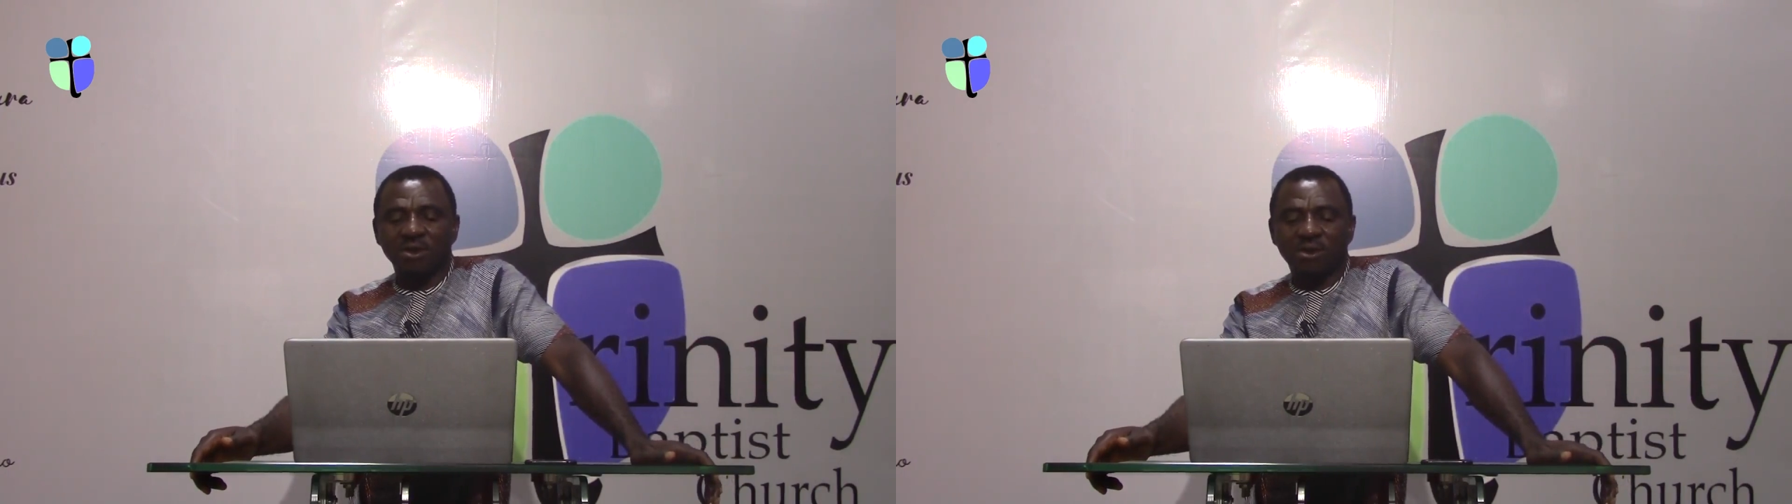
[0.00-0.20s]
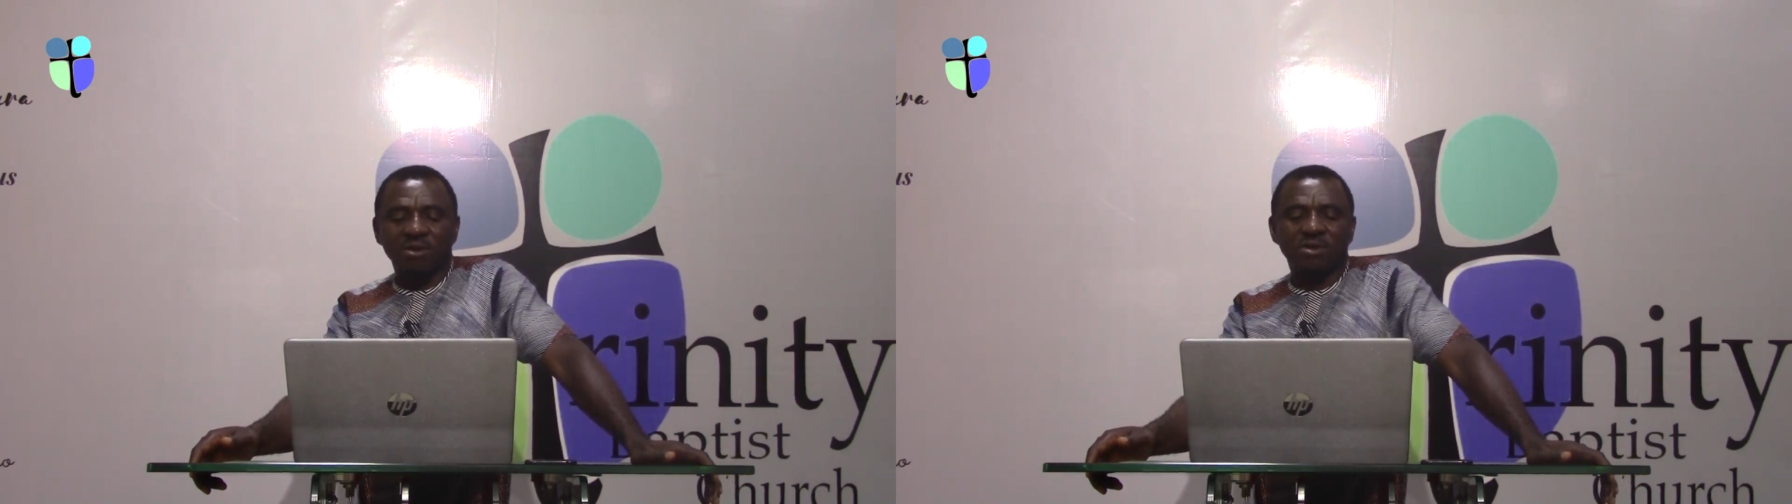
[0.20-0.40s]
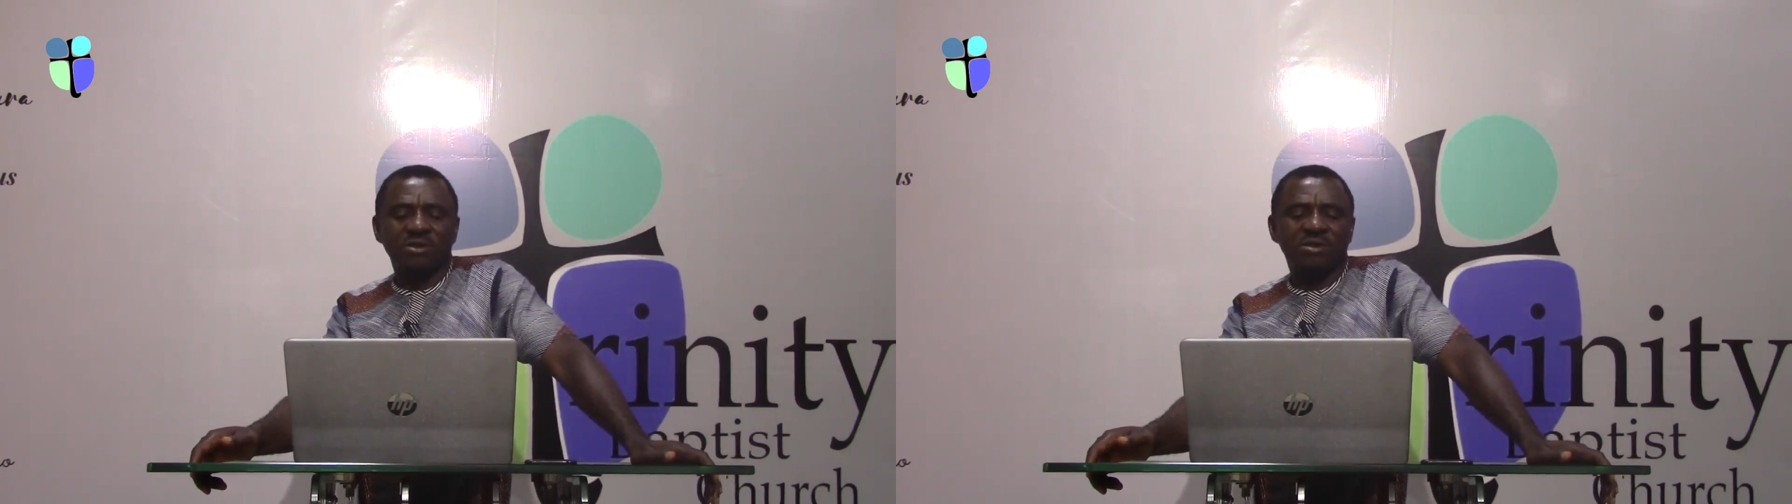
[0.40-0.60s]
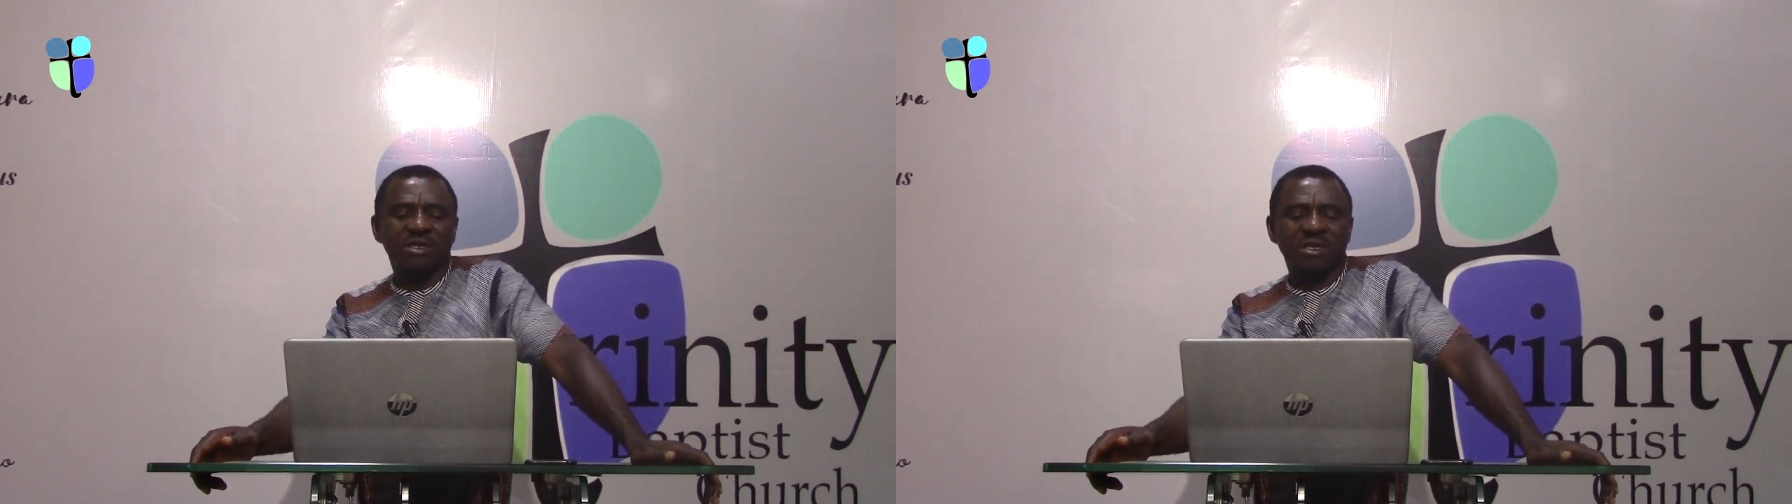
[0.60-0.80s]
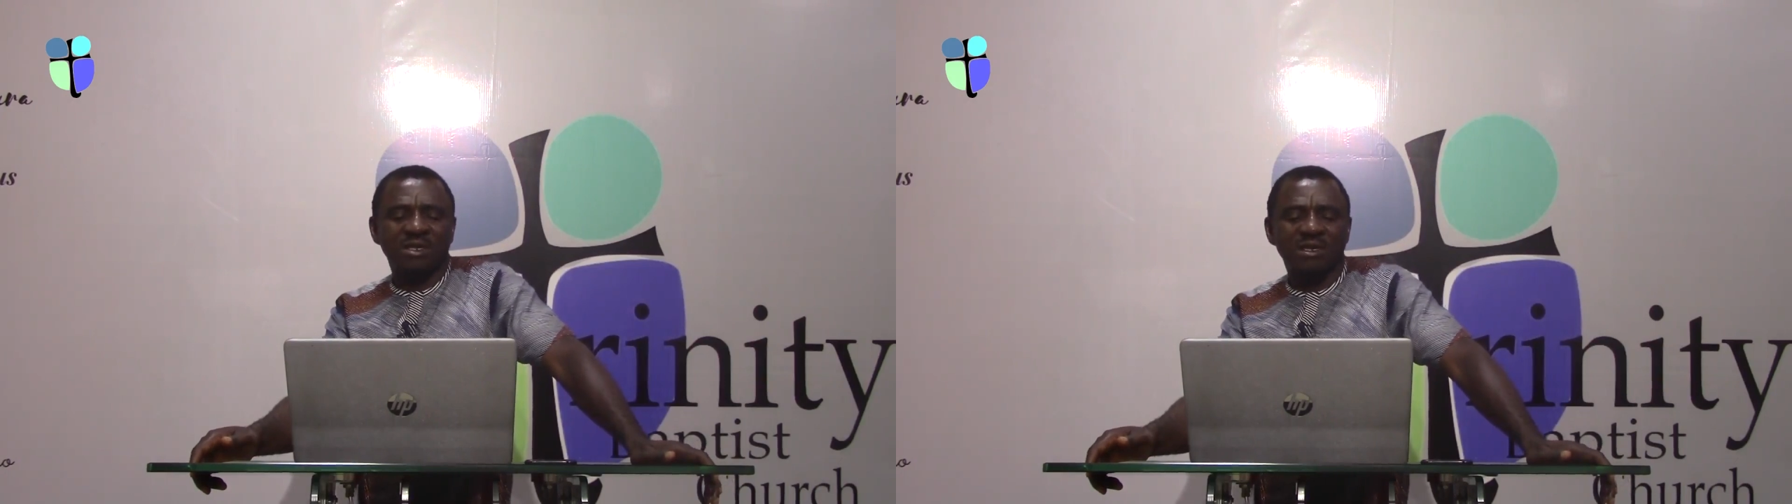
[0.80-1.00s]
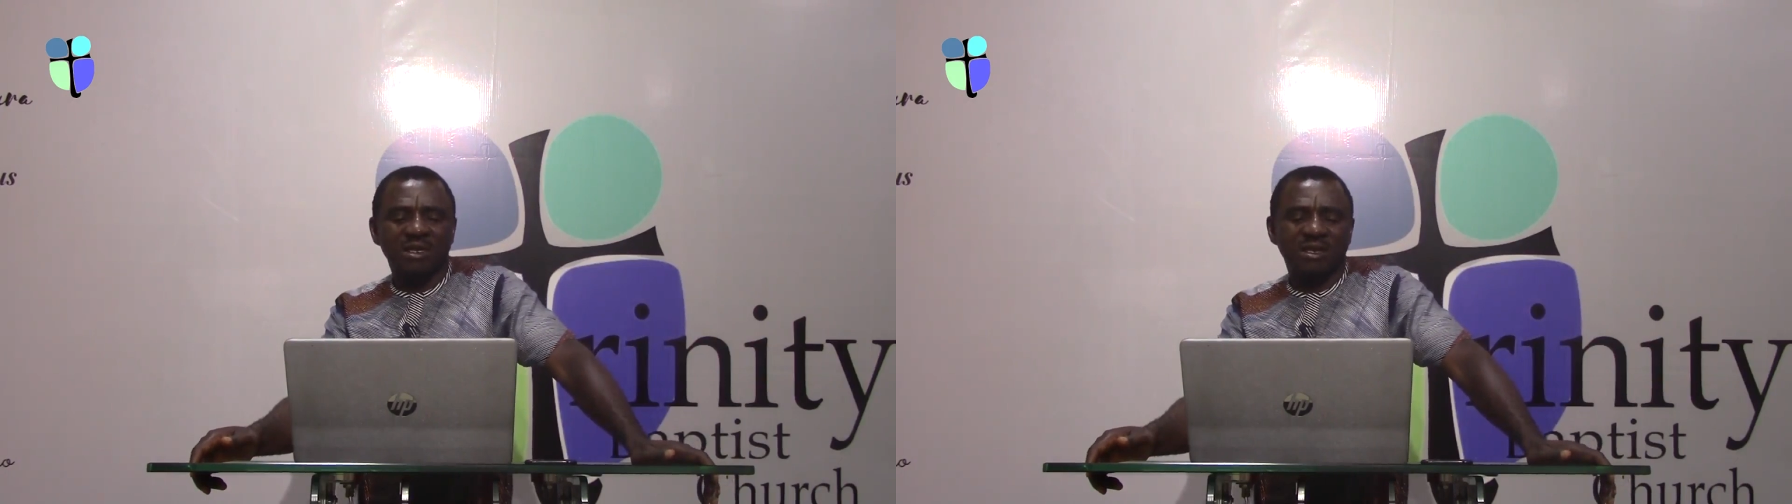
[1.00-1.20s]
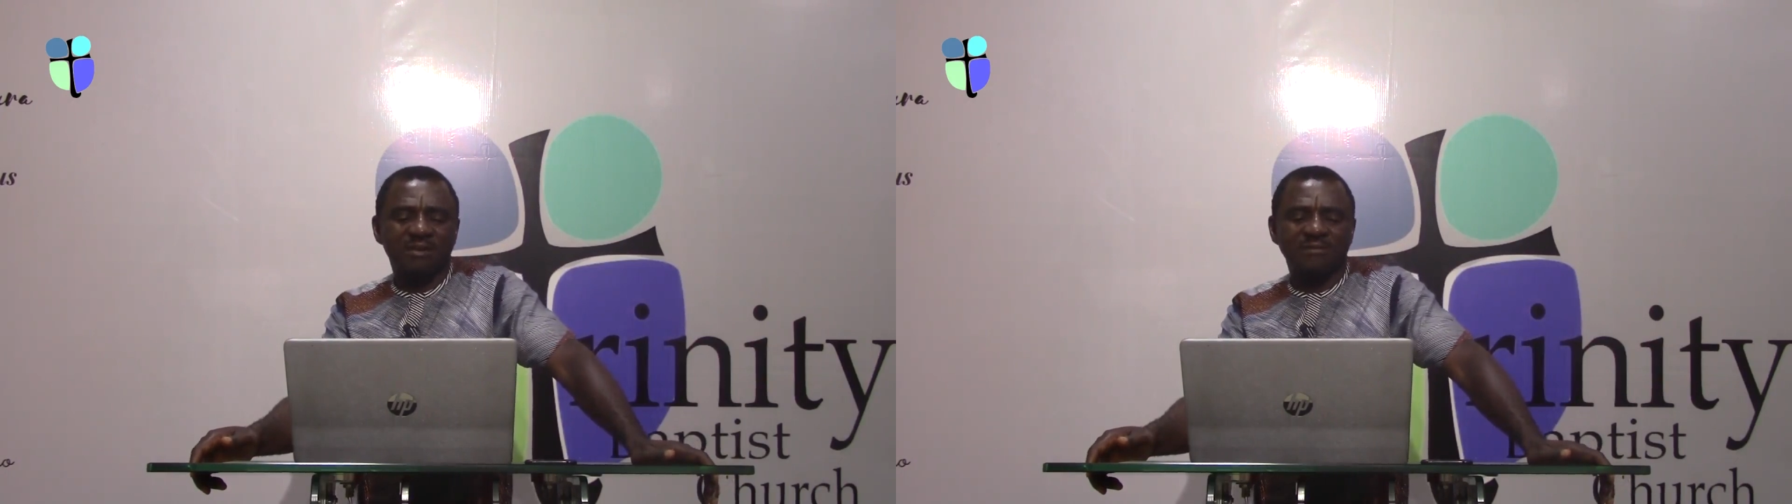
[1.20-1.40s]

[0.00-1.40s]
God, in their